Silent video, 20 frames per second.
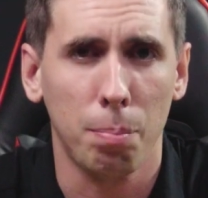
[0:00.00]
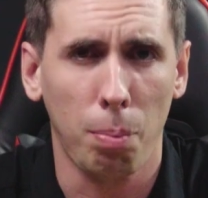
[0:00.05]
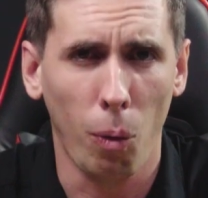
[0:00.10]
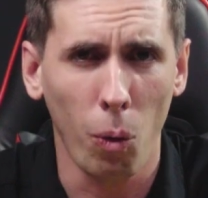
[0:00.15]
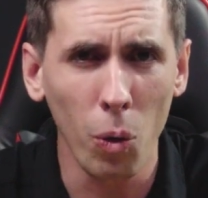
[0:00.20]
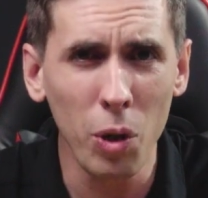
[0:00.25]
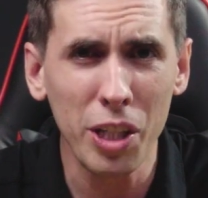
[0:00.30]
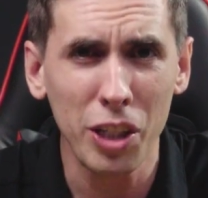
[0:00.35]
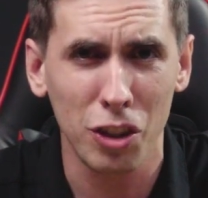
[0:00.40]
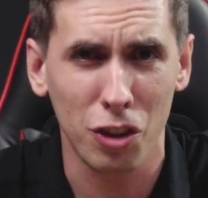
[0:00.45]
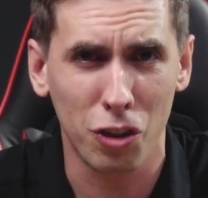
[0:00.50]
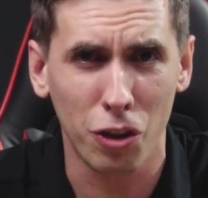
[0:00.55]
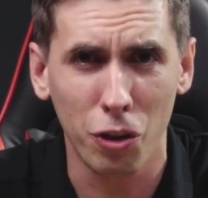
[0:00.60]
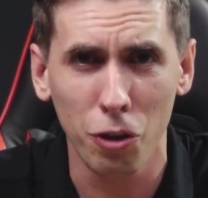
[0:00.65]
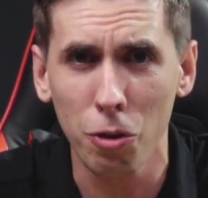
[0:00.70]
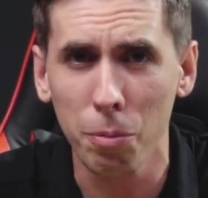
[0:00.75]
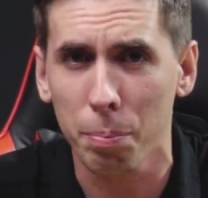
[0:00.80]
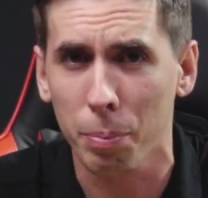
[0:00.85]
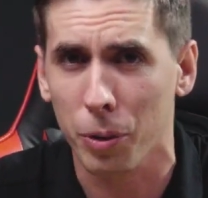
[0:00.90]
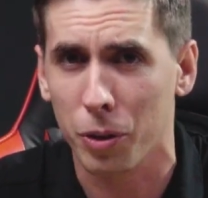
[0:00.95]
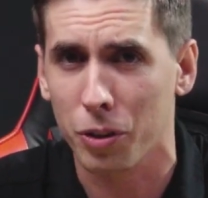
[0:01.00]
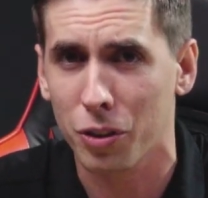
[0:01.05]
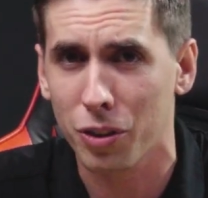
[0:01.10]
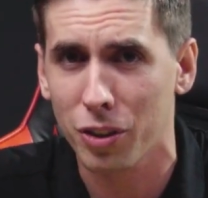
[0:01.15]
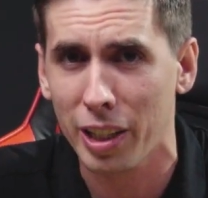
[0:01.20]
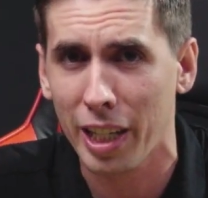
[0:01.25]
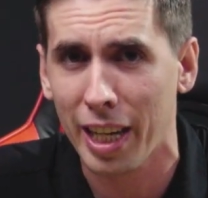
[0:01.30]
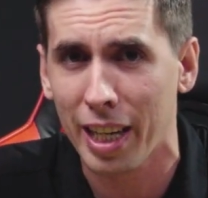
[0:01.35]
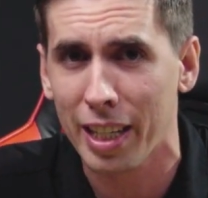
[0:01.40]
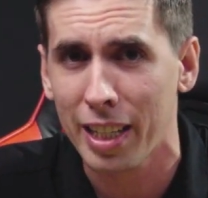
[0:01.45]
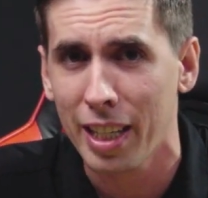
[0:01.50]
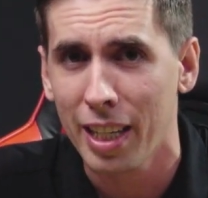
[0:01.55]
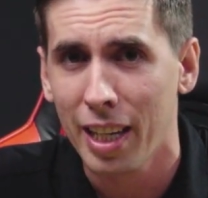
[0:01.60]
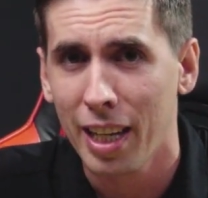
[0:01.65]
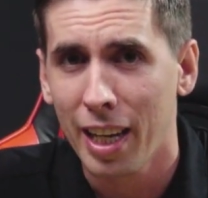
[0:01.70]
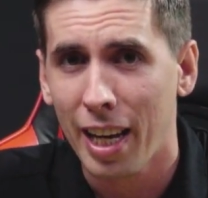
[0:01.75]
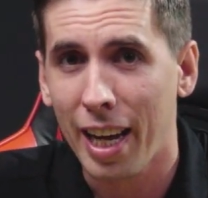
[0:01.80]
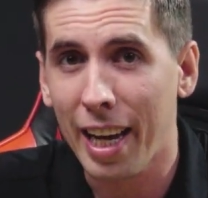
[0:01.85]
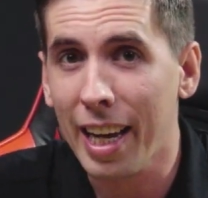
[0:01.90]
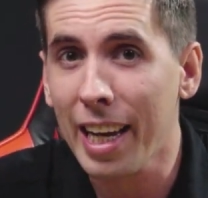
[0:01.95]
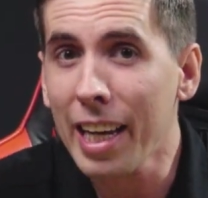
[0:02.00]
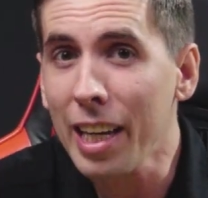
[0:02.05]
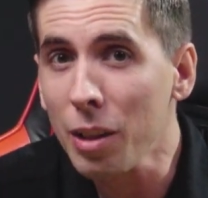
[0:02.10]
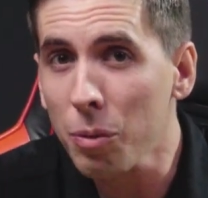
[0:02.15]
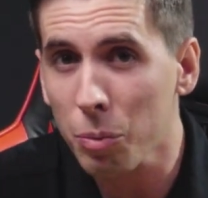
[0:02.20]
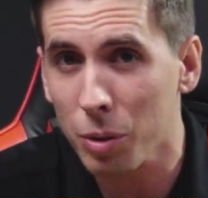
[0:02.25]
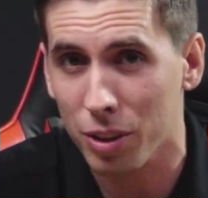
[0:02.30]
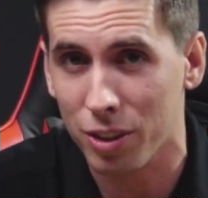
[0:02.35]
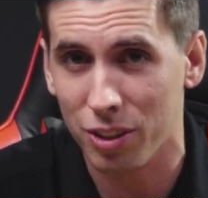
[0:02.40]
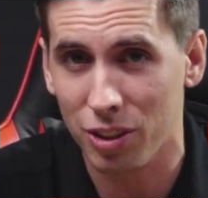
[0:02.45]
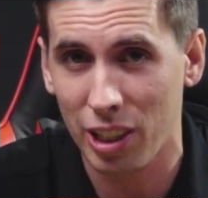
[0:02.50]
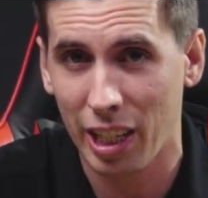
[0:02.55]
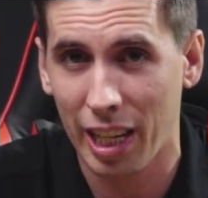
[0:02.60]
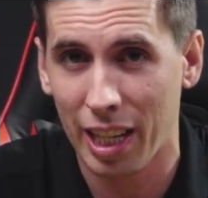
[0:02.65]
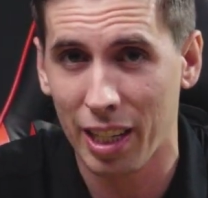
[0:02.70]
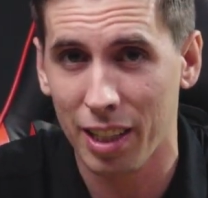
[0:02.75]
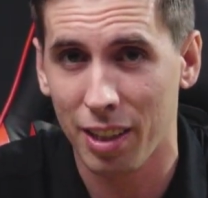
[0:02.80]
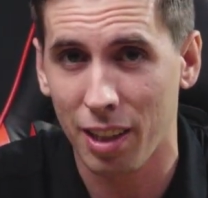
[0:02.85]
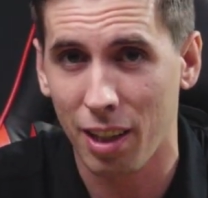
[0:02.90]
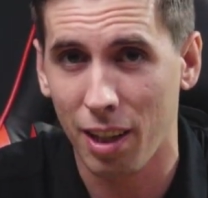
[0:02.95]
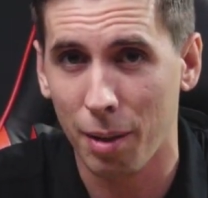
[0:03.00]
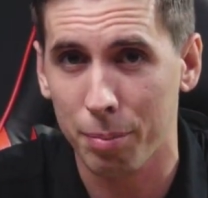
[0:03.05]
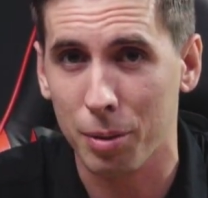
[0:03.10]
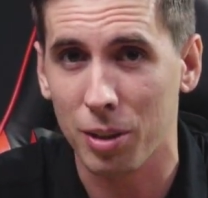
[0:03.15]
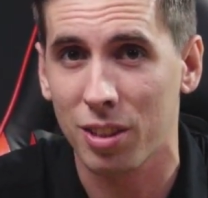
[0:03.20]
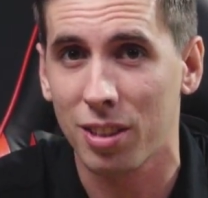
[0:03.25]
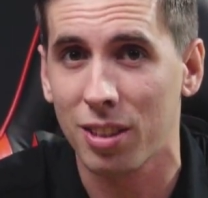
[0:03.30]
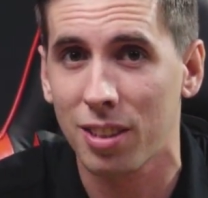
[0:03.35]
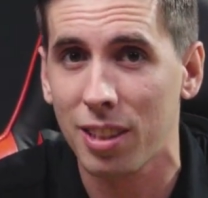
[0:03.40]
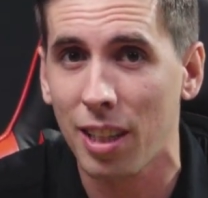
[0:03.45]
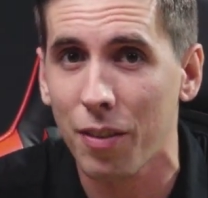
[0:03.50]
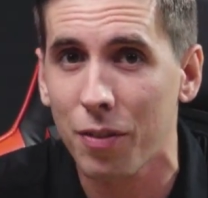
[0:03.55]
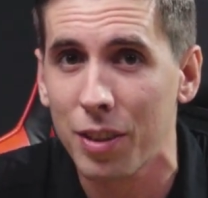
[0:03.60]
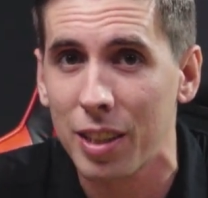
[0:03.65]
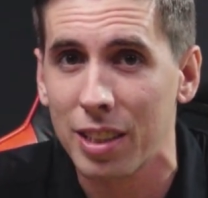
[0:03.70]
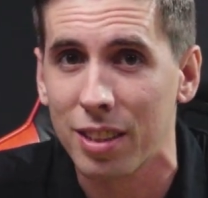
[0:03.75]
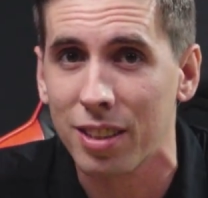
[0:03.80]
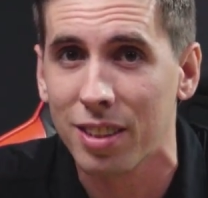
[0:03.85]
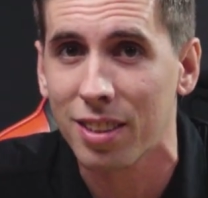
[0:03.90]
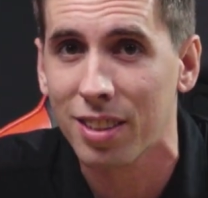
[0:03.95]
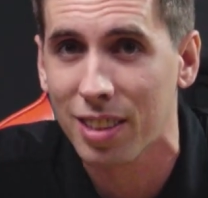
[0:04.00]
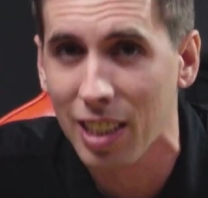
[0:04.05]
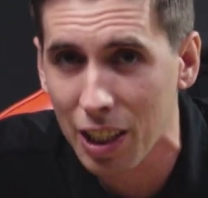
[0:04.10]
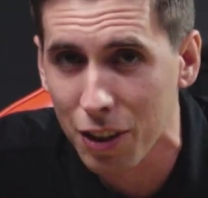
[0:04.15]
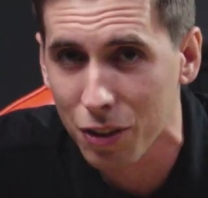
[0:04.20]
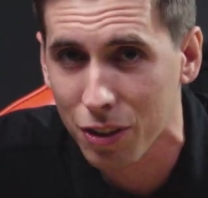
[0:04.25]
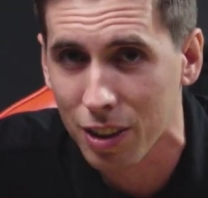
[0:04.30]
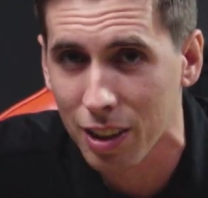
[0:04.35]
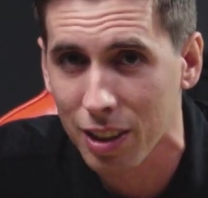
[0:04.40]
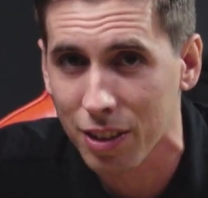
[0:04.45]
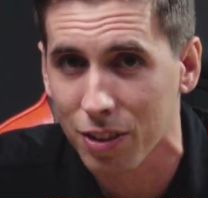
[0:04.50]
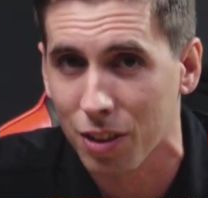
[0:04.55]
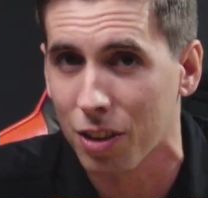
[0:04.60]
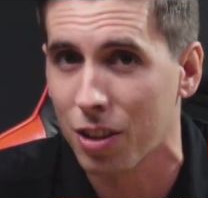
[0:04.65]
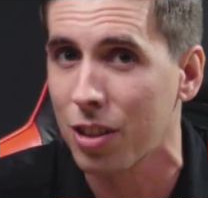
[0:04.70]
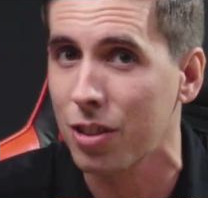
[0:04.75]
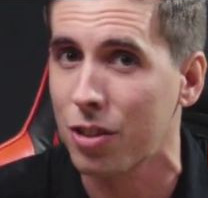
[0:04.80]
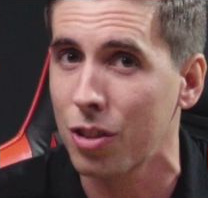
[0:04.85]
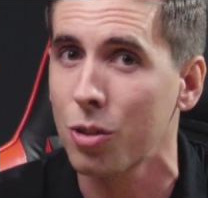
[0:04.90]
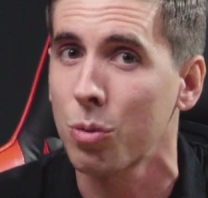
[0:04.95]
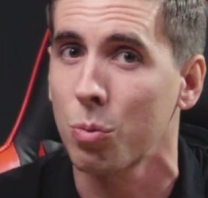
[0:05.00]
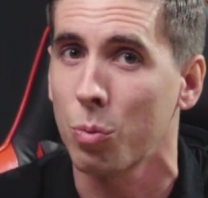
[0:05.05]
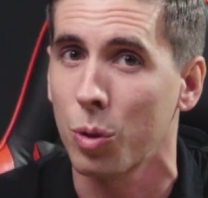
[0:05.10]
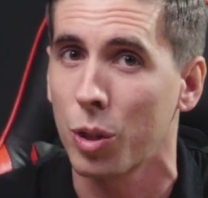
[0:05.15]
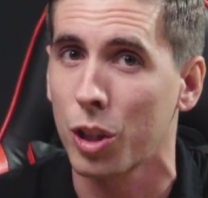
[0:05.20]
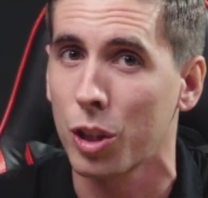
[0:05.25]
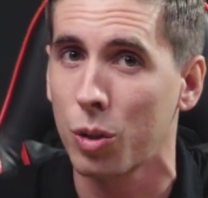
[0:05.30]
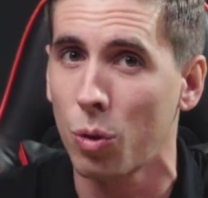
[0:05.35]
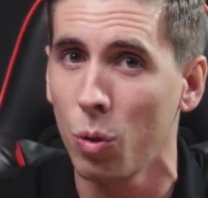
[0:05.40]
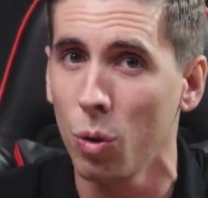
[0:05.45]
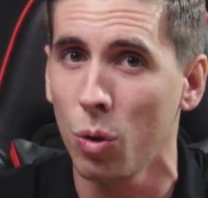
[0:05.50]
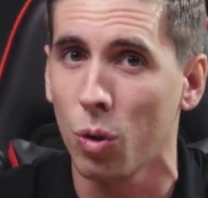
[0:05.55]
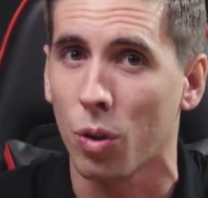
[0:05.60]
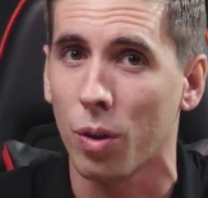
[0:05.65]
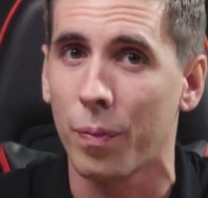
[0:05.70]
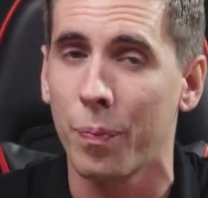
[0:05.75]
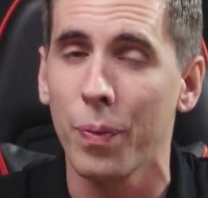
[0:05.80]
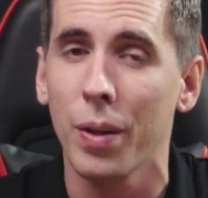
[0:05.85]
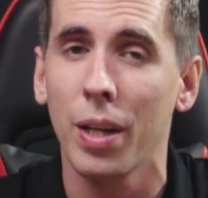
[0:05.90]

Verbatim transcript: 0.2% and withstand up to 70 Celsius, this is really cool.